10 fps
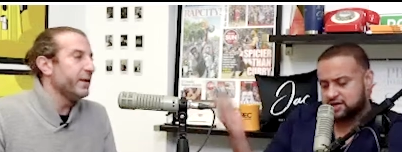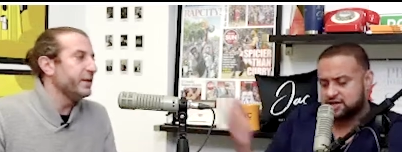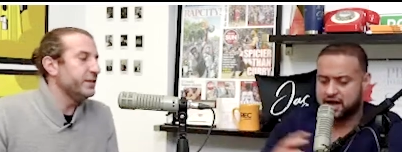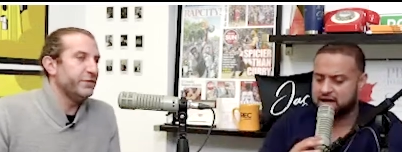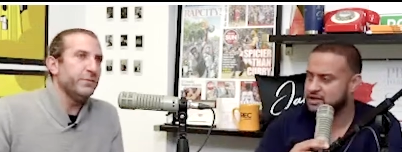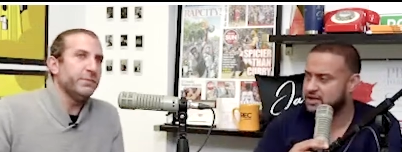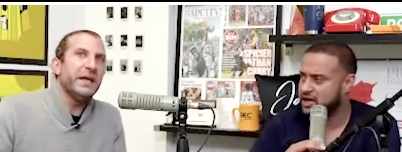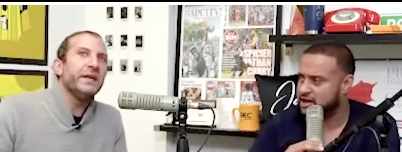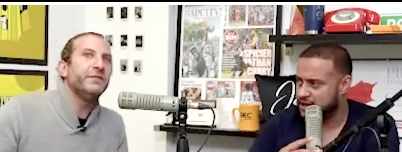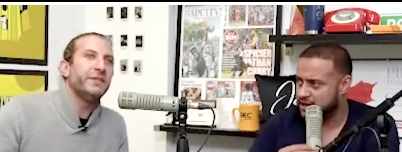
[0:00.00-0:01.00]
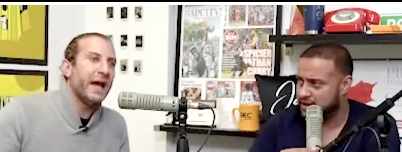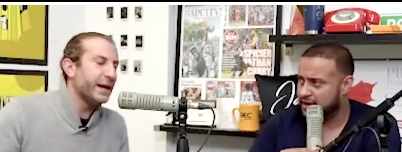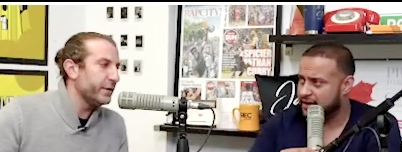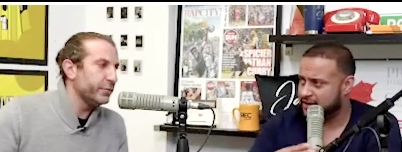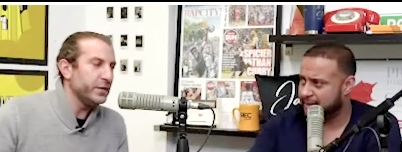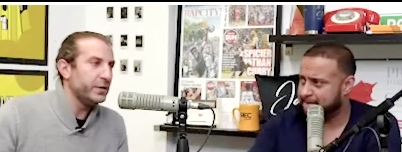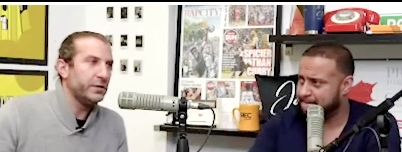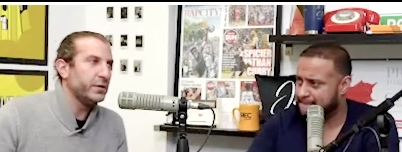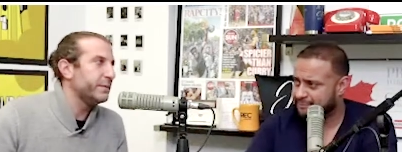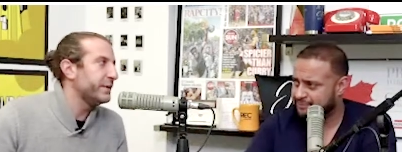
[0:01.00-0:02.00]
Speaker 1: months. Yeah. if you yeah. plan for that, I don't yeah. think
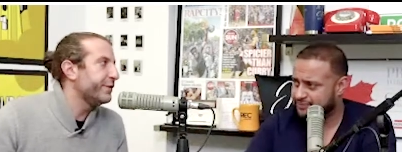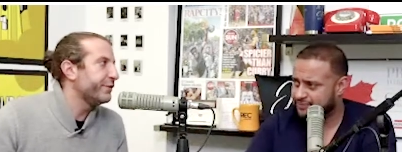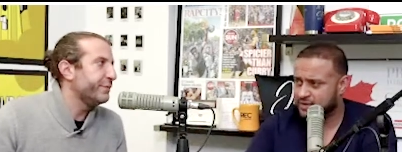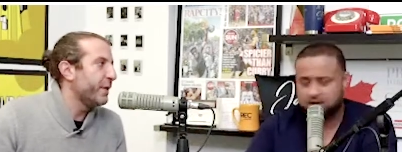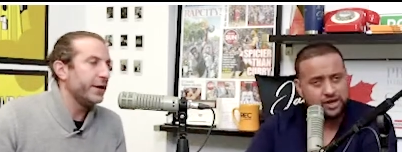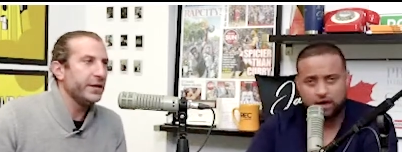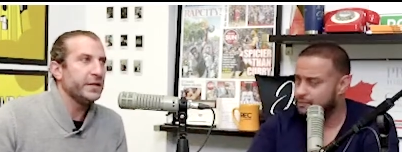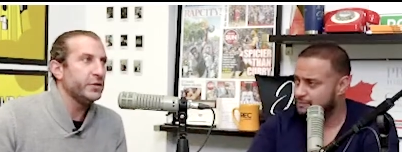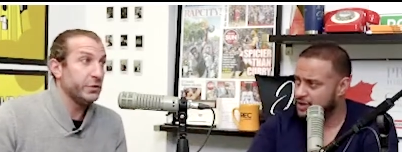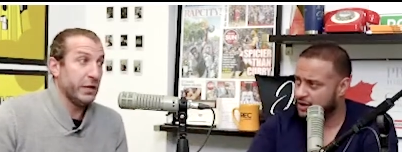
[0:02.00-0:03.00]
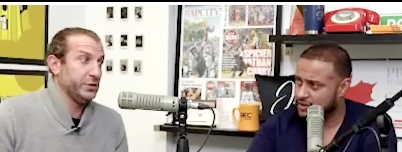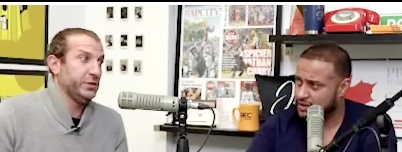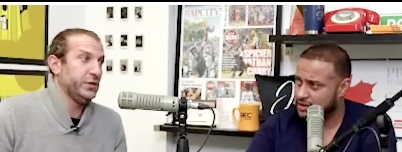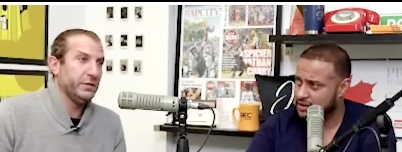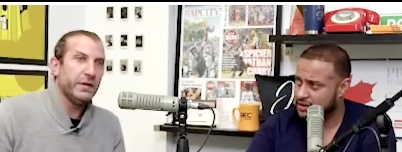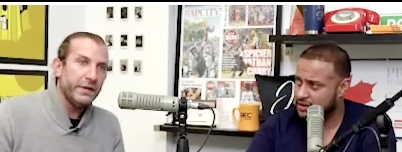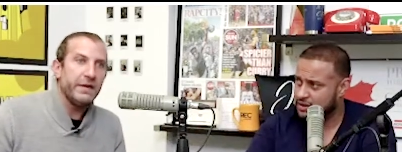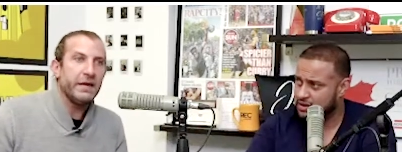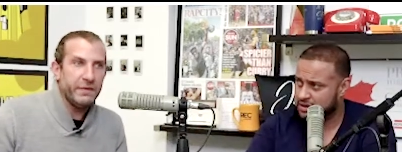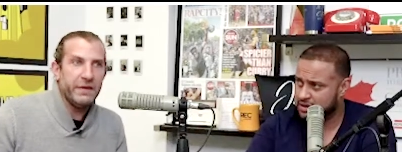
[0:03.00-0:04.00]
you're going to be out of pocket. Nope. And you're actually,
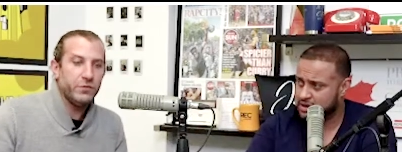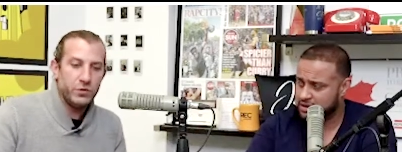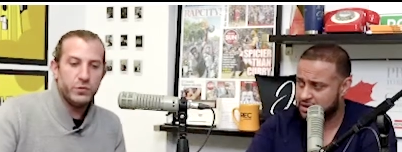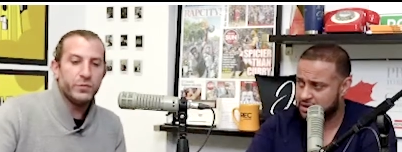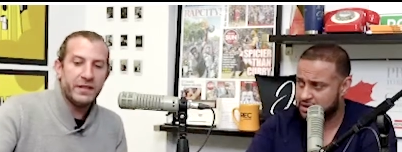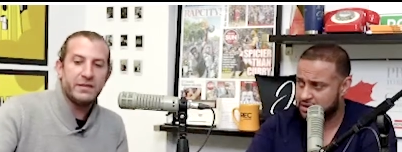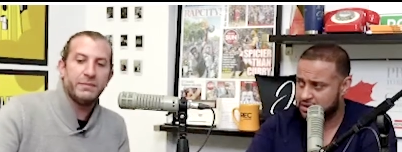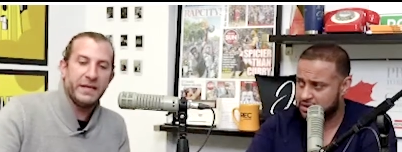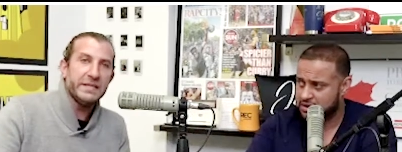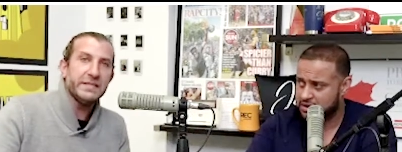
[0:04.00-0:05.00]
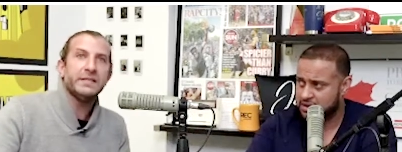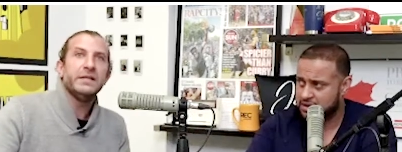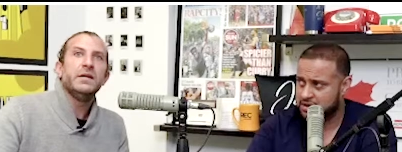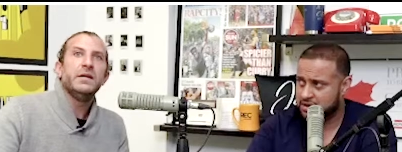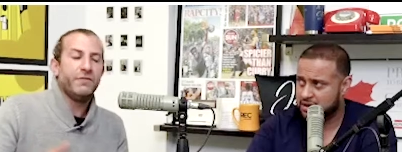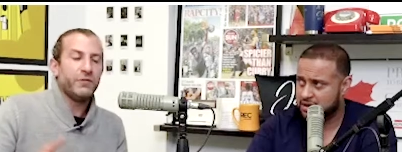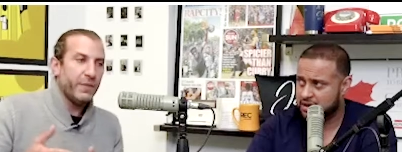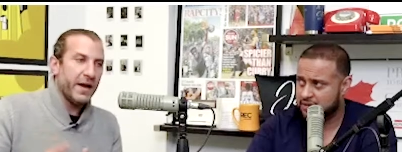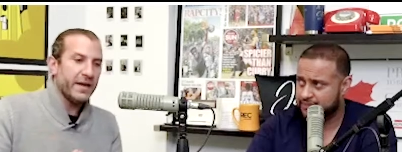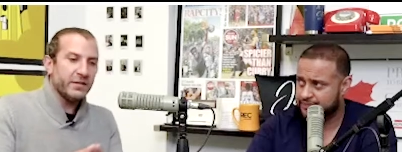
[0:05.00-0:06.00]
if you do rent the place, if you're
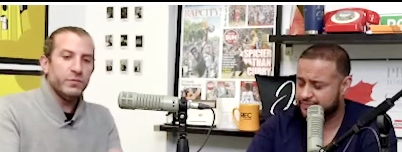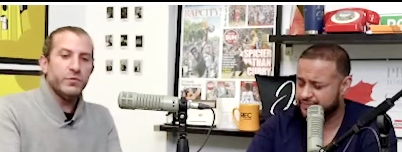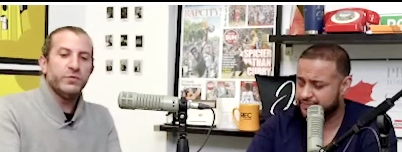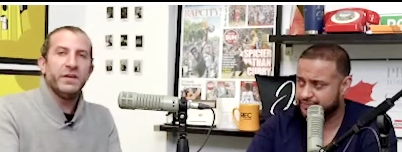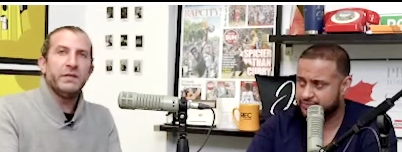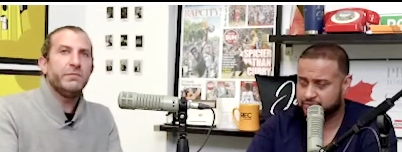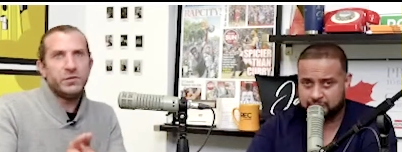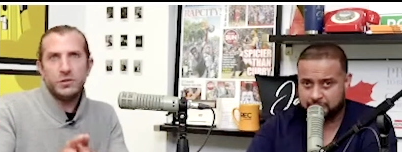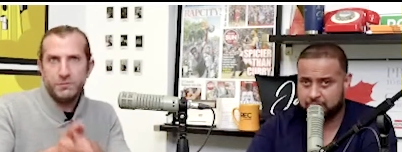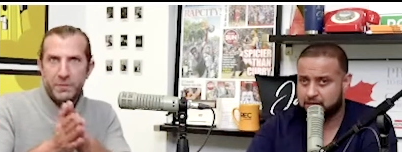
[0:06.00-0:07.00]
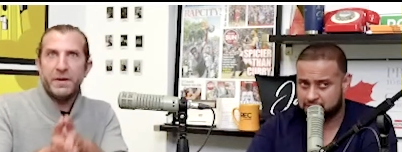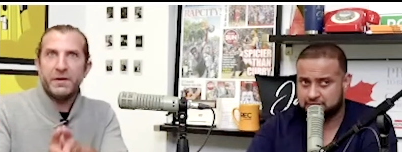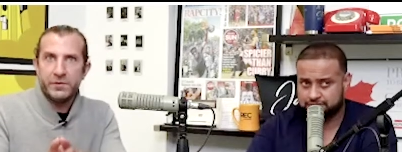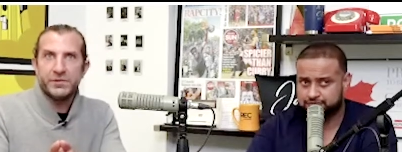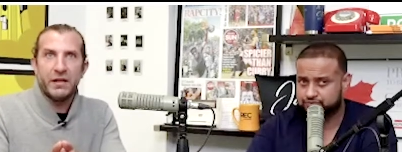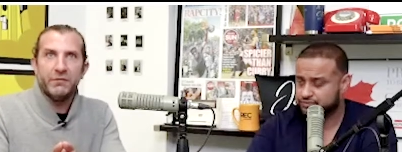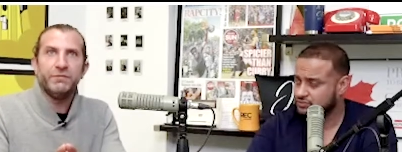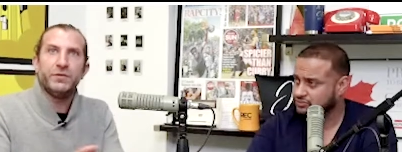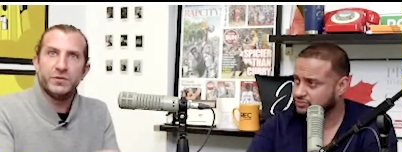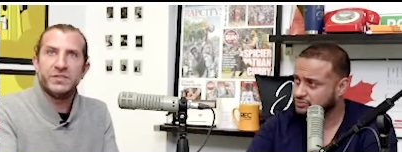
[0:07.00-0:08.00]
buying it to move in, just prepare
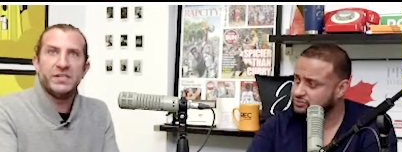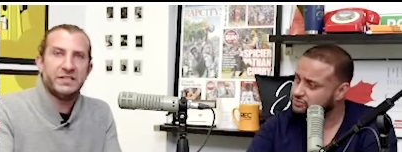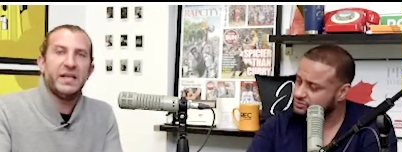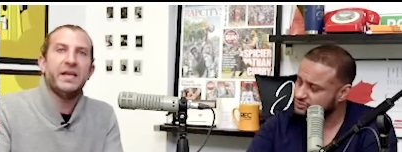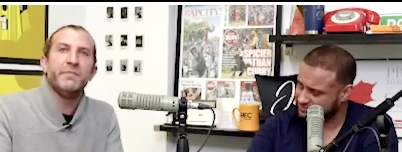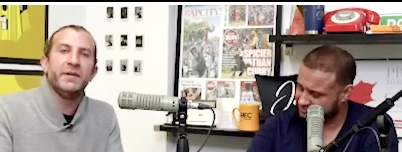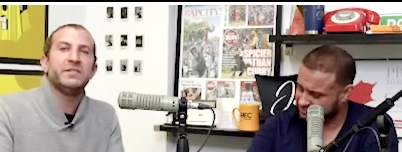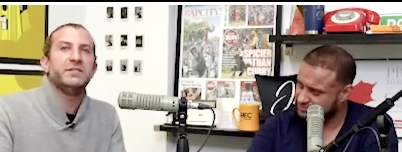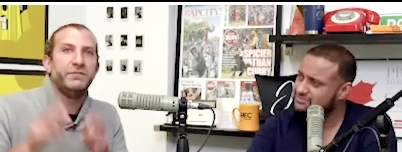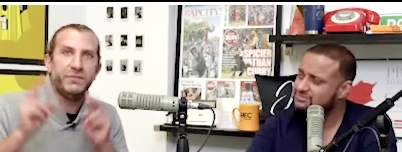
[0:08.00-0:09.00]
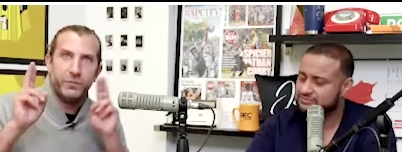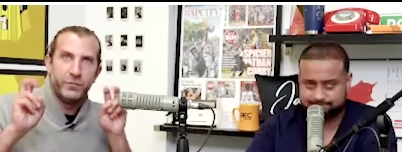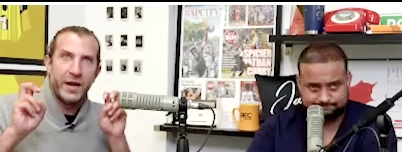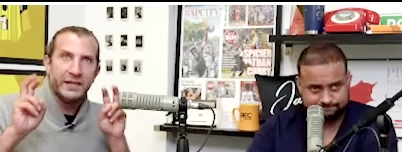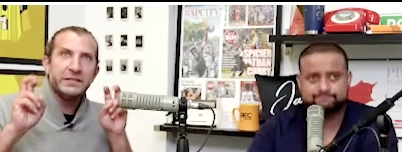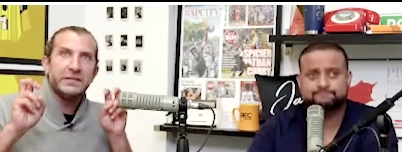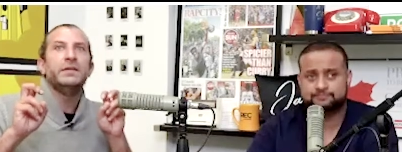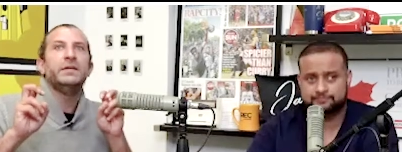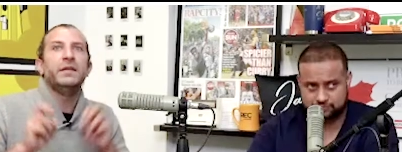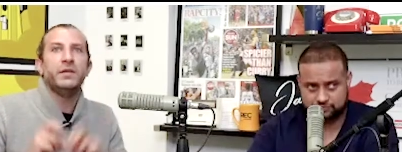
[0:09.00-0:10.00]
yourself for those six to eight months of rent
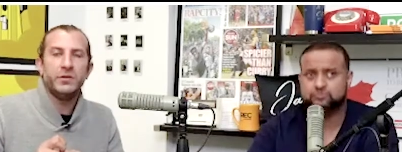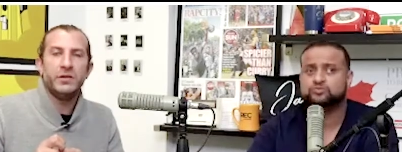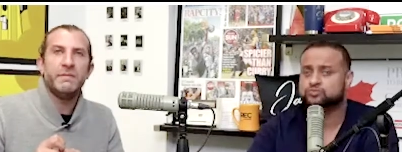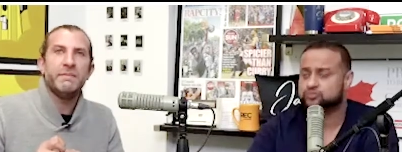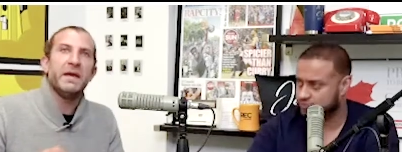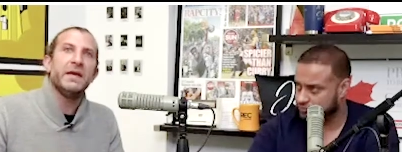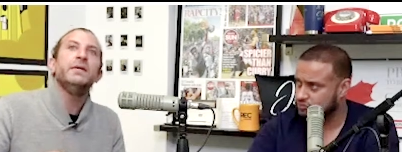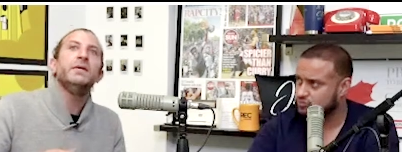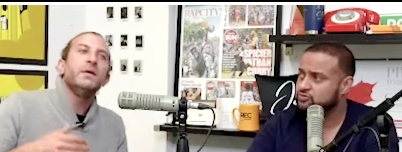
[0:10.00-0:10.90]
that you're going to be paying